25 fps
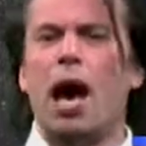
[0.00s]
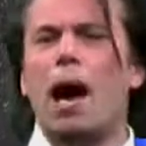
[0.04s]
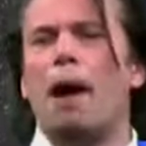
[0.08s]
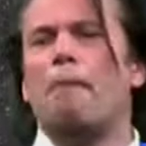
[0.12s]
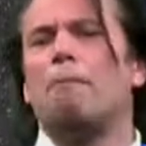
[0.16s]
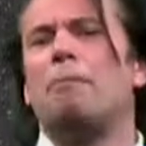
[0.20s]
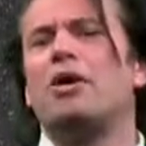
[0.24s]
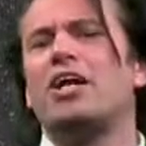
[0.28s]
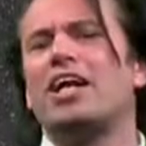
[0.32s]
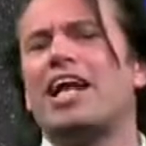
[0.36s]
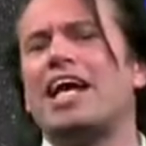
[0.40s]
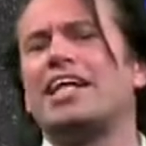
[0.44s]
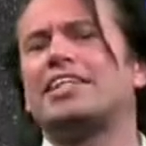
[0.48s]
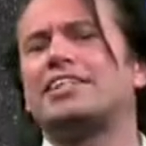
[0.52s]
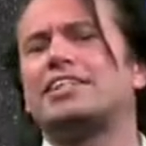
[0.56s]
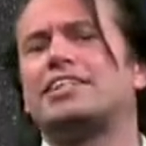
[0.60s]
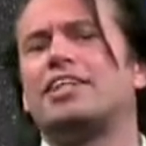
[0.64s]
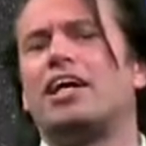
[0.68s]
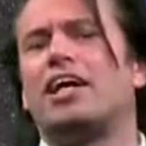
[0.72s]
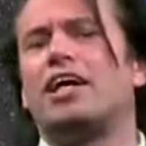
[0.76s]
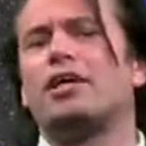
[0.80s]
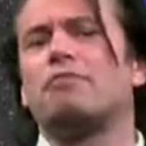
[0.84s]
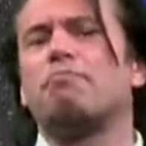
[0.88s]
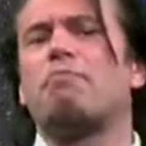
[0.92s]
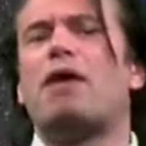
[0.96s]
But let's
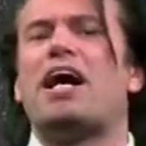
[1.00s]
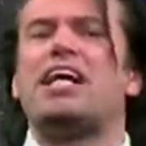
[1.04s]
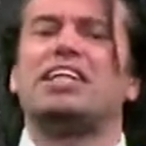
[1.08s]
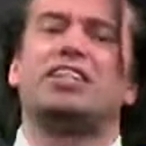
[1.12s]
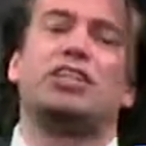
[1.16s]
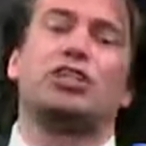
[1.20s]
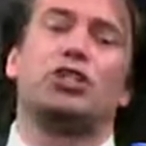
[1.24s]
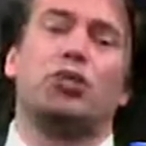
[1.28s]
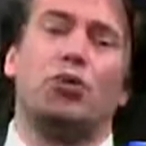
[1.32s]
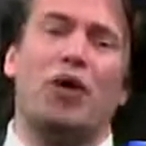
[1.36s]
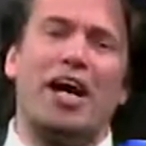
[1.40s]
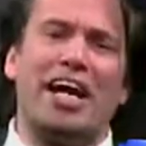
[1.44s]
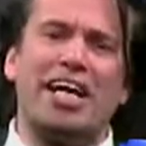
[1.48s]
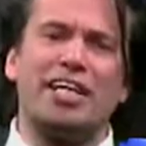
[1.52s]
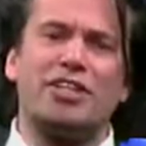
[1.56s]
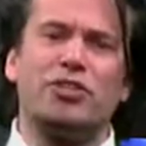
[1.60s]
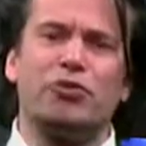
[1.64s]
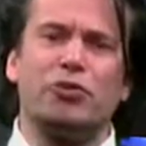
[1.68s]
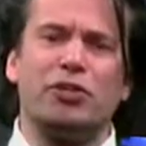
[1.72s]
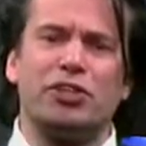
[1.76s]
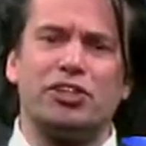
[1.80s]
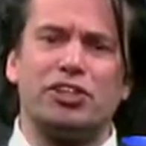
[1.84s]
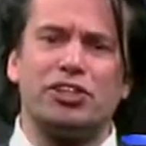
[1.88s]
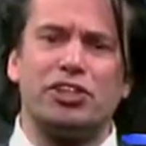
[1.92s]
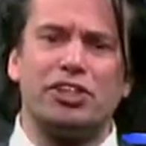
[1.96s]
start by trying
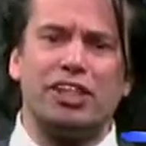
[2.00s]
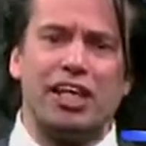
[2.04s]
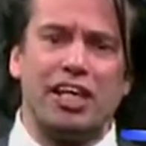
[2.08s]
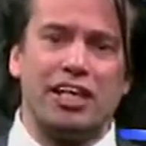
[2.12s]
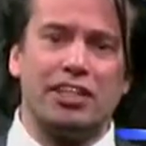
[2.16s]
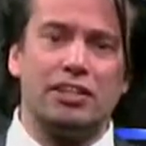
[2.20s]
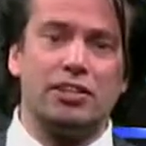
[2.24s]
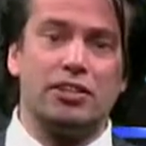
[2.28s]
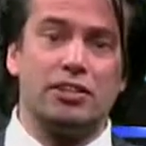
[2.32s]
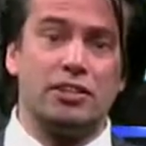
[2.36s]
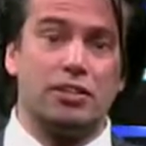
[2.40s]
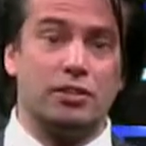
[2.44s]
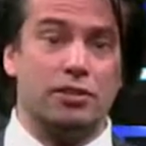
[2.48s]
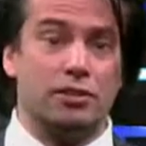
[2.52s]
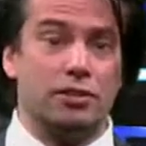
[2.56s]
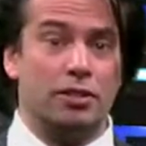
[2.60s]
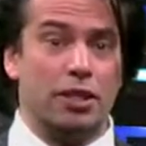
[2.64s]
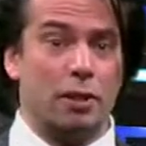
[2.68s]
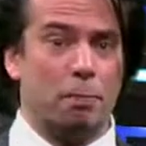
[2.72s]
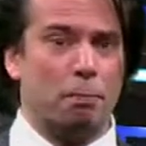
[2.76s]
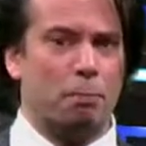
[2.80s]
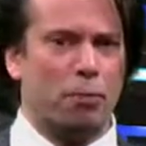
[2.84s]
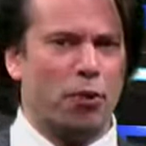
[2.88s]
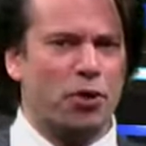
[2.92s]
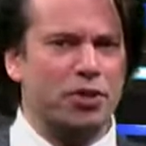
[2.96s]
to understand an
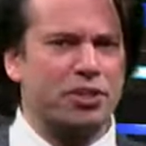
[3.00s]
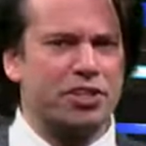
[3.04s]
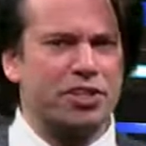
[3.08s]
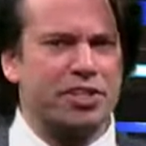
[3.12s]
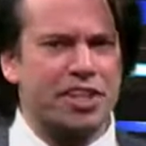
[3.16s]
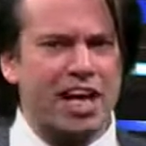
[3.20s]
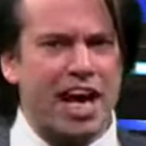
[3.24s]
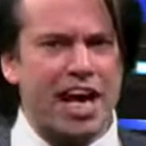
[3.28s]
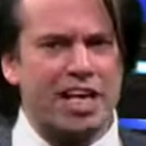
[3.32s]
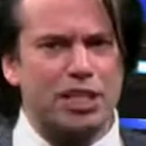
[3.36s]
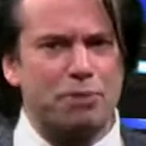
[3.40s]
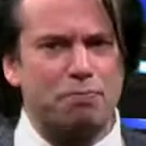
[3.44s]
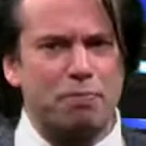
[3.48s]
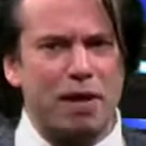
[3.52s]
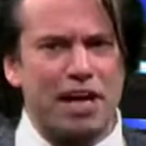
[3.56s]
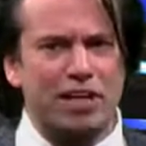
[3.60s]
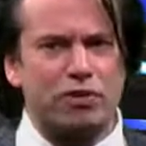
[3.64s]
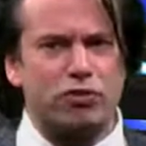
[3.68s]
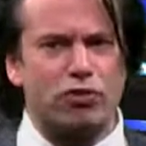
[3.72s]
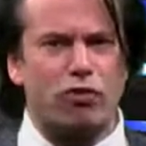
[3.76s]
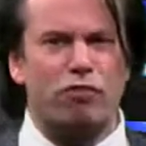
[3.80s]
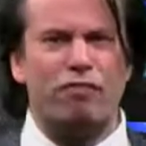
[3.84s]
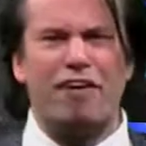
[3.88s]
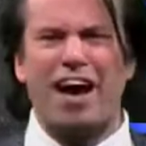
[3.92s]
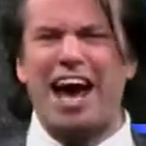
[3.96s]
important aspect
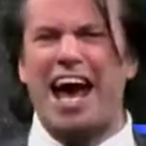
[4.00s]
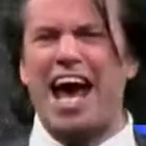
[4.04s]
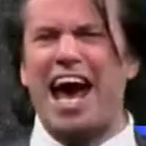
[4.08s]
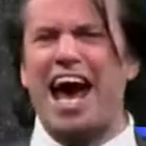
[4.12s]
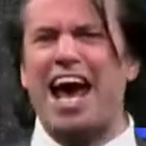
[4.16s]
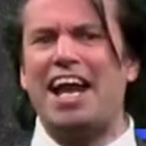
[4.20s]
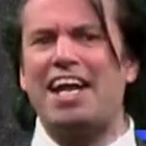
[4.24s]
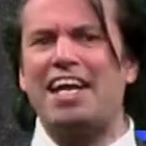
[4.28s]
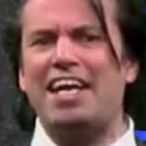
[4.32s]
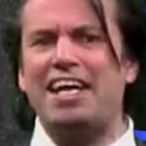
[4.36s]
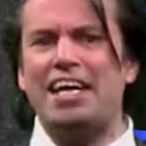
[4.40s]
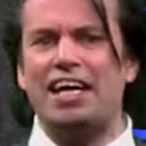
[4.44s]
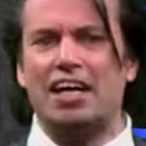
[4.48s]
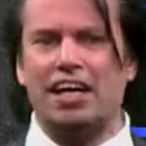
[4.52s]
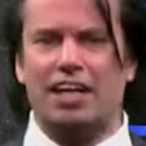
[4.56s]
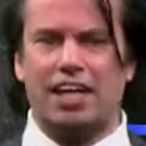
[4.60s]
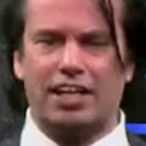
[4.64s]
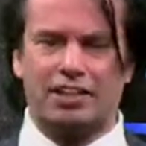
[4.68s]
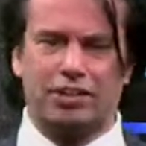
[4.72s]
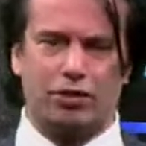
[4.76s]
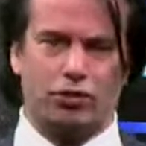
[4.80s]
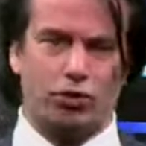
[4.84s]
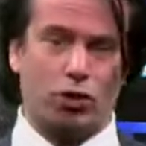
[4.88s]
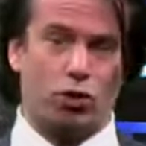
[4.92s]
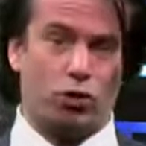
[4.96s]
of any
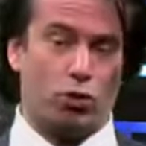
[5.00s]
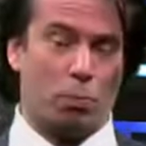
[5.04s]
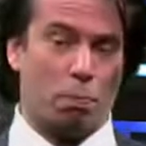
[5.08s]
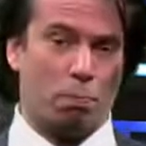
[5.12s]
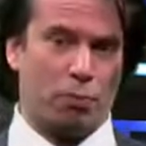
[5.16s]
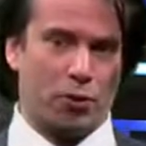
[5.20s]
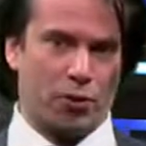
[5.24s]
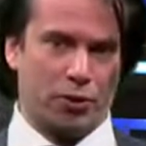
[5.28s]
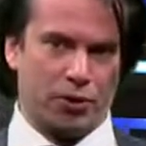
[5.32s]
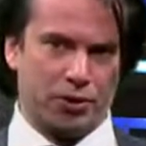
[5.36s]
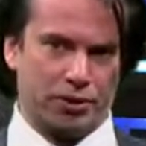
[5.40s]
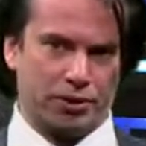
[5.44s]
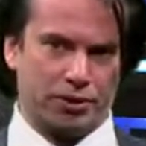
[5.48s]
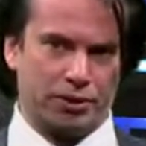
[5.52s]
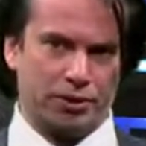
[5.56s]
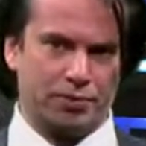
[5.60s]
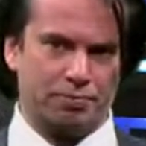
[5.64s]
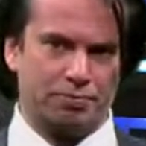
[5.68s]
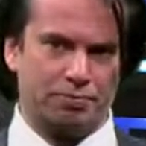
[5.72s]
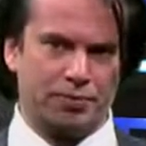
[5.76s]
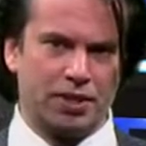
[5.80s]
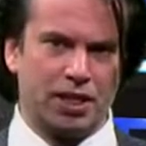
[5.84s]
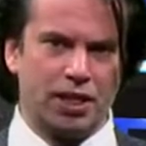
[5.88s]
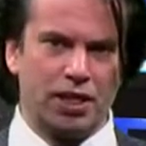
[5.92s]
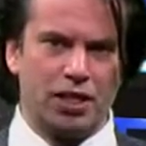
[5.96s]
electrical component,
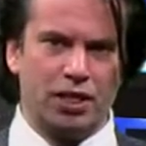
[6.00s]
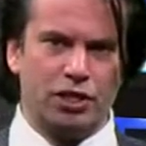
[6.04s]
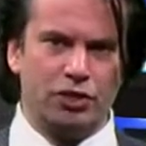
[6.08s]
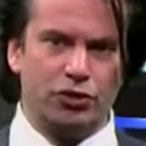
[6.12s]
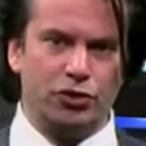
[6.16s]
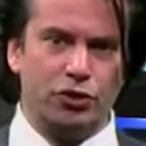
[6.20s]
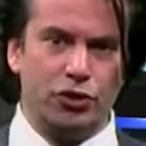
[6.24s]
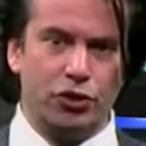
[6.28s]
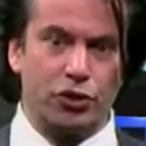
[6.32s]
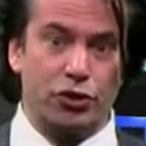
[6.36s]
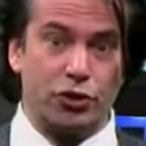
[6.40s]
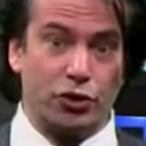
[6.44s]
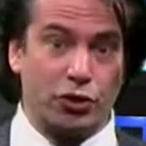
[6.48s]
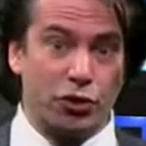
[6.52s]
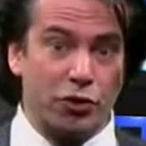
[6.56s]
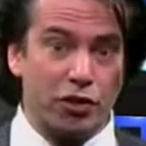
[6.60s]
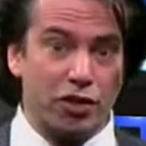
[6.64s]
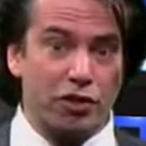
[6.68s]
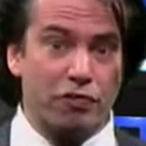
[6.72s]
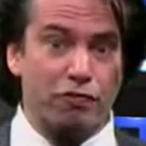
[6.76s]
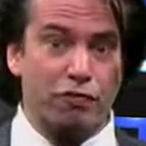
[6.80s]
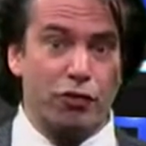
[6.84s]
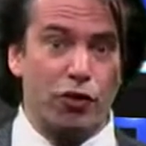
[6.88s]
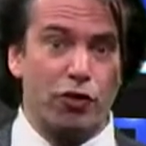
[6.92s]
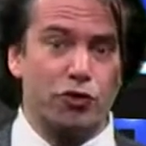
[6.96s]
the
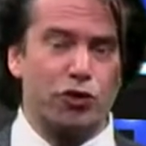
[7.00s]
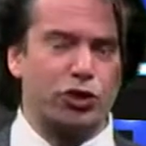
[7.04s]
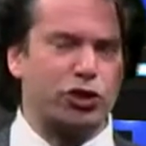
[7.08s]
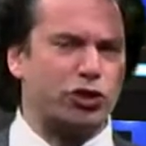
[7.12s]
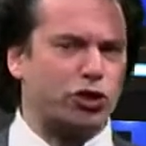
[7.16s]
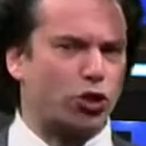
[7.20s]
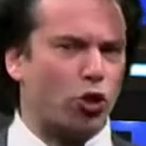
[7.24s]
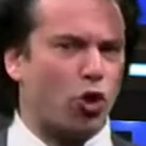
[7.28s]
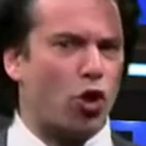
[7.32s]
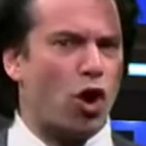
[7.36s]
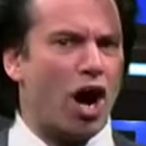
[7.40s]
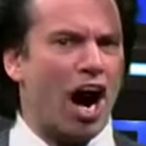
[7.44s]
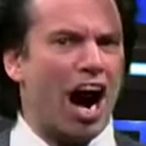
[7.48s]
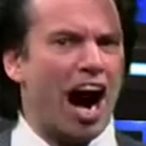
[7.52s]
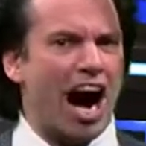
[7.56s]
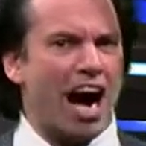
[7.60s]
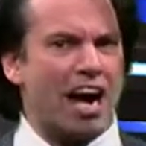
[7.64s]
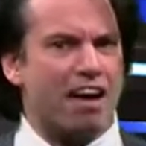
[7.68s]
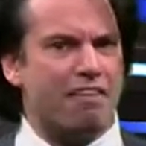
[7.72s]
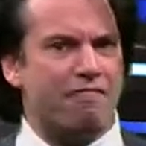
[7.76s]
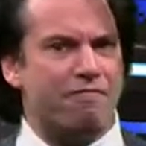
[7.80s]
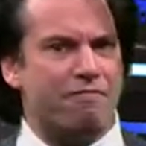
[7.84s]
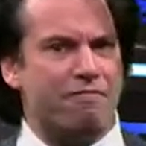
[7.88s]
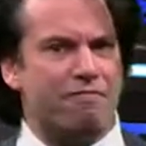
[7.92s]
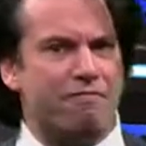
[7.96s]
current voltage or
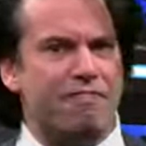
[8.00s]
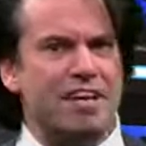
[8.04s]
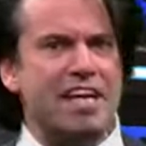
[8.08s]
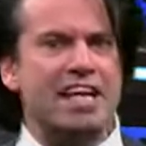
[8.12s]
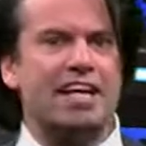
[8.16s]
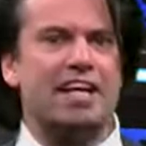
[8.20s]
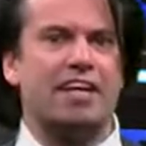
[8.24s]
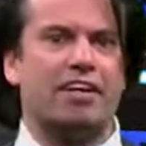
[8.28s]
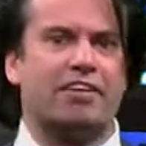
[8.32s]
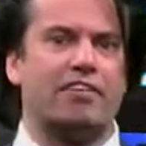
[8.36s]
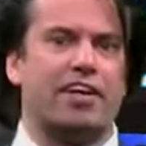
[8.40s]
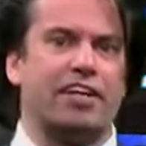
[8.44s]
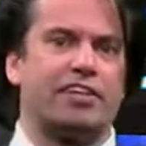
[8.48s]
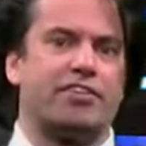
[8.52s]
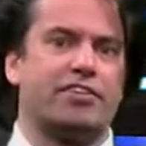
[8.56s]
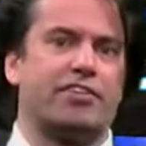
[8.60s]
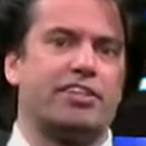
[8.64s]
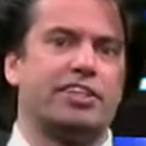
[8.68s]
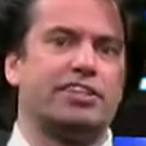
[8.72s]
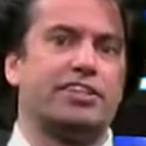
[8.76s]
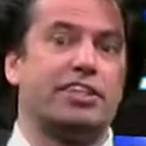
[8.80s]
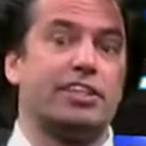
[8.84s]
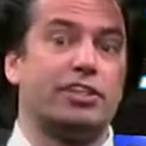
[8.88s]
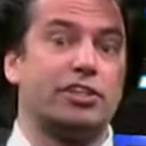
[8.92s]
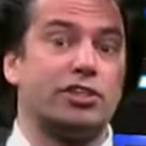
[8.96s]
IV
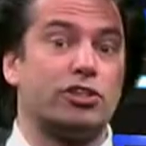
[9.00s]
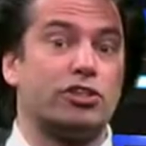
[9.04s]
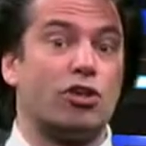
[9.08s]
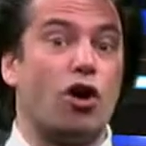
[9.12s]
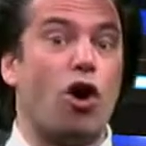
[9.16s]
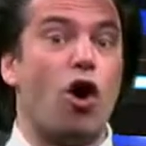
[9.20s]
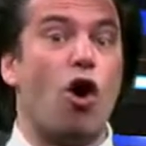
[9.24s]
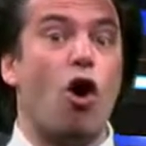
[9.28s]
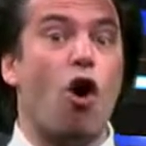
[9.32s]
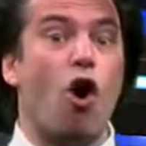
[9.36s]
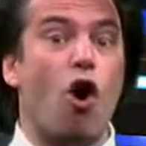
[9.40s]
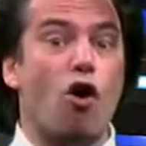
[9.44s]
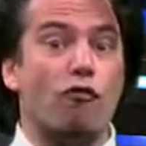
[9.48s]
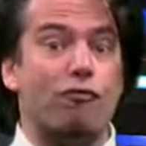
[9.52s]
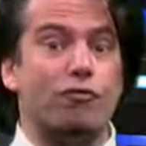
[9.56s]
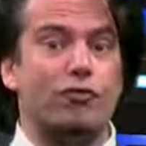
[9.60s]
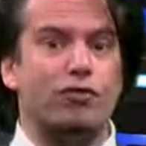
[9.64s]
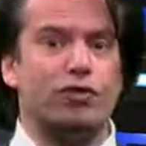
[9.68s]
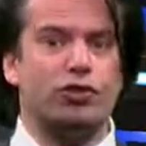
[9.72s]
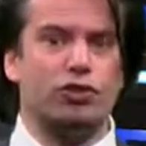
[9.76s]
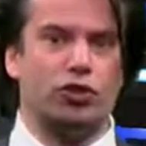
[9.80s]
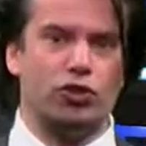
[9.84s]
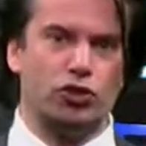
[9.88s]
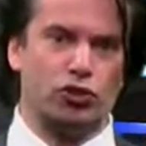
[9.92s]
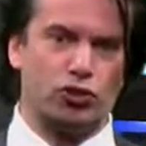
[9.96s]
characteristics of
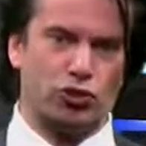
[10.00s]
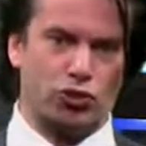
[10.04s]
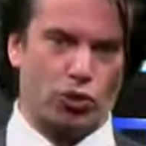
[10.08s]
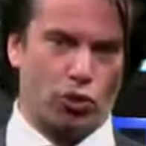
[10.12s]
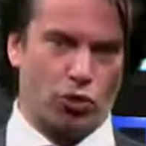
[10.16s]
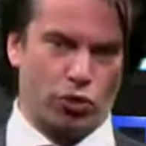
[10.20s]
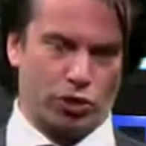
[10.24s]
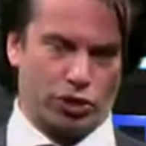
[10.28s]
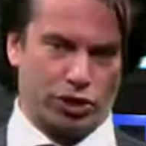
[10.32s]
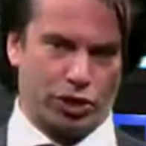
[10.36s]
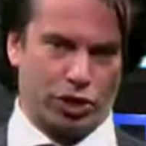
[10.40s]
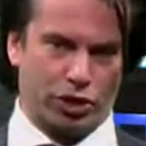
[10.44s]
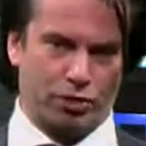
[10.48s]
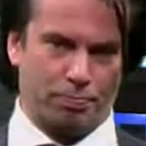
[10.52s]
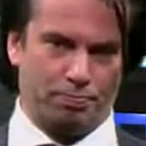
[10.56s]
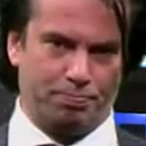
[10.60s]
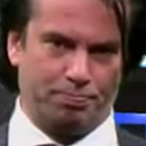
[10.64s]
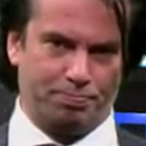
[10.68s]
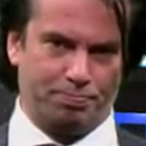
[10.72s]
the solar cell.